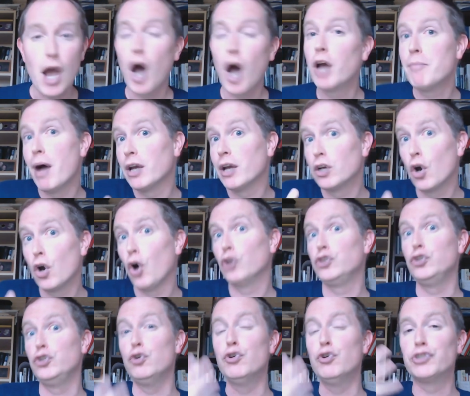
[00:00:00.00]
How might
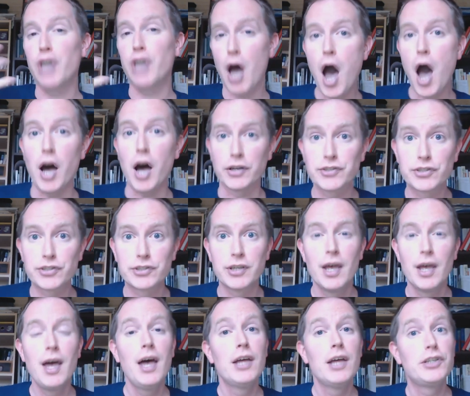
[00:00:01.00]
God use us
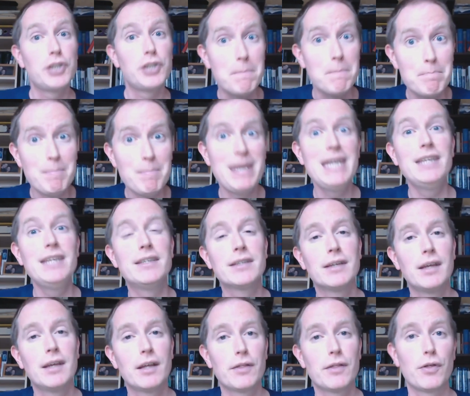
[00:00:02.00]
to meet
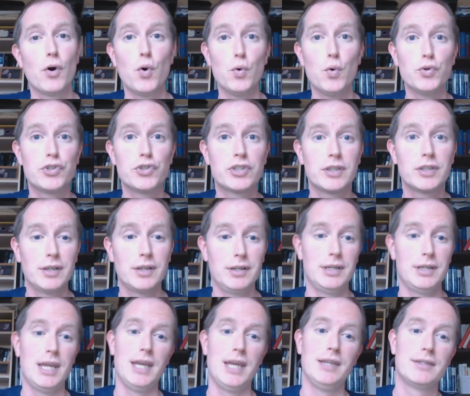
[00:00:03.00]
those
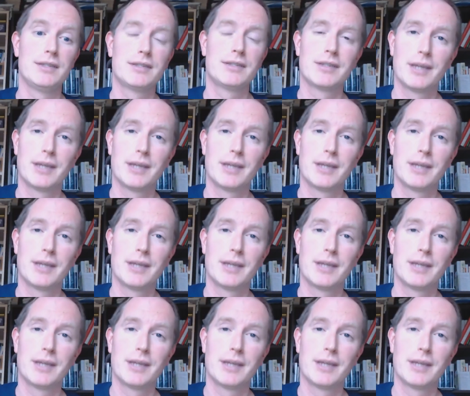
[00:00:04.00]
needs?